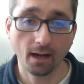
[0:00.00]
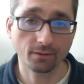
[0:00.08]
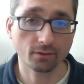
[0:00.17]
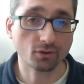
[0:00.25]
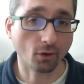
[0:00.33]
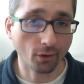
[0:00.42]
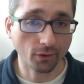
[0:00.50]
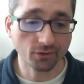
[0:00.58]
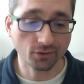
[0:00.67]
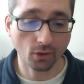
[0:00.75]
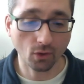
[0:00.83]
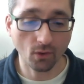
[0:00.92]
and there's
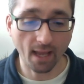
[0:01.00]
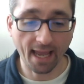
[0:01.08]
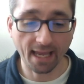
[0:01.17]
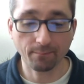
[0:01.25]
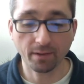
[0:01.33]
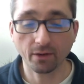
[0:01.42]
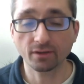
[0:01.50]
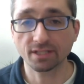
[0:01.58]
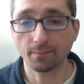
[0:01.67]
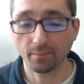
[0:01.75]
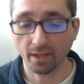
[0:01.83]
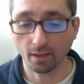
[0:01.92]
also a
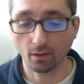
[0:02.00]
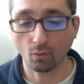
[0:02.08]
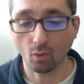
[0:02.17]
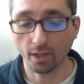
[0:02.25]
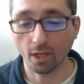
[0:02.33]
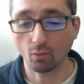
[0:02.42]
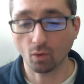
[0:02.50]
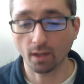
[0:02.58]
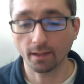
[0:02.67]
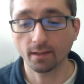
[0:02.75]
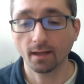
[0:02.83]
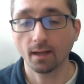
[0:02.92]
peer-to-peer,
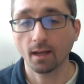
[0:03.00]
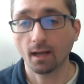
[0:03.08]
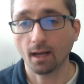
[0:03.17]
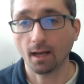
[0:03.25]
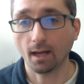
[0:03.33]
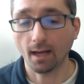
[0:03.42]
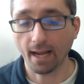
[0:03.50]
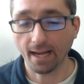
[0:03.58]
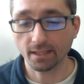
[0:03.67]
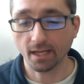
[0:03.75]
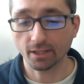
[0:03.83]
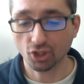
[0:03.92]
one-on-one,
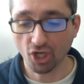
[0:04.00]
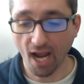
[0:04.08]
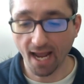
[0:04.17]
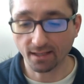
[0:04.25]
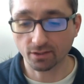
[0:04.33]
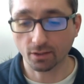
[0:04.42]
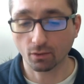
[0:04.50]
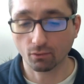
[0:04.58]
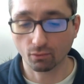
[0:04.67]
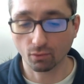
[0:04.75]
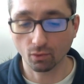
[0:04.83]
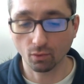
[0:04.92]
and chat
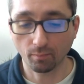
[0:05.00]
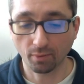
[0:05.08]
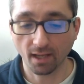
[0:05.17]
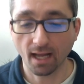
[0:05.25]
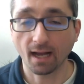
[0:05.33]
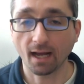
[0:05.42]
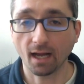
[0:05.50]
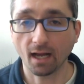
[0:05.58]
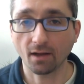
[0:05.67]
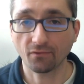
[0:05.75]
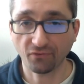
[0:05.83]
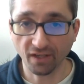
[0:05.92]
group
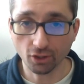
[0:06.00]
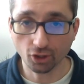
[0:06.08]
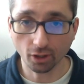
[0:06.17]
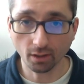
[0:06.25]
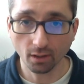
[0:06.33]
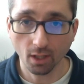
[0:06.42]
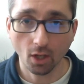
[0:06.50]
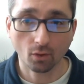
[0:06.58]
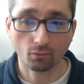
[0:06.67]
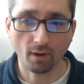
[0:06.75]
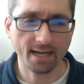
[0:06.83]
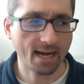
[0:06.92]
feature.
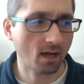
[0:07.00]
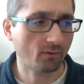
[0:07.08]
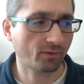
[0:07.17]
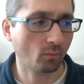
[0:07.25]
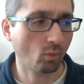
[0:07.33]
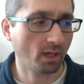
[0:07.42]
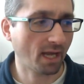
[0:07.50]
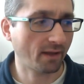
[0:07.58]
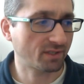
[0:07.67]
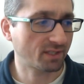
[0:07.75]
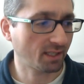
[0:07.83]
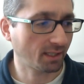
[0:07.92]
Right now, from what I've
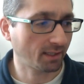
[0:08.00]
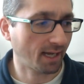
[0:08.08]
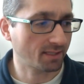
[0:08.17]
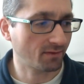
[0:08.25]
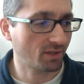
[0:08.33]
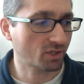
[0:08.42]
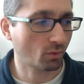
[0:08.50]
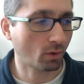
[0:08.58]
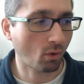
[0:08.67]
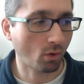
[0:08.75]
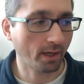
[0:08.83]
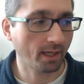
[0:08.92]
seen as of this
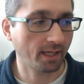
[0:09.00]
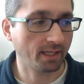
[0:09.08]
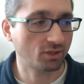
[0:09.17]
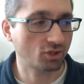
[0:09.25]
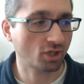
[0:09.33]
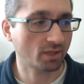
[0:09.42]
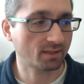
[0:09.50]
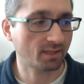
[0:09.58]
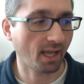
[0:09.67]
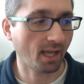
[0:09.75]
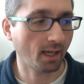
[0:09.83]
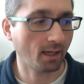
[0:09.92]
recording, it's just
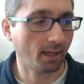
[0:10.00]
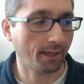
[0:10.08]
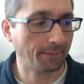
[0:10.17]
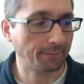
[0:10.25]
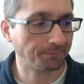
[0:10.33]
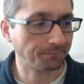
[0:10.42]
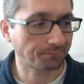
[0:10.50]
a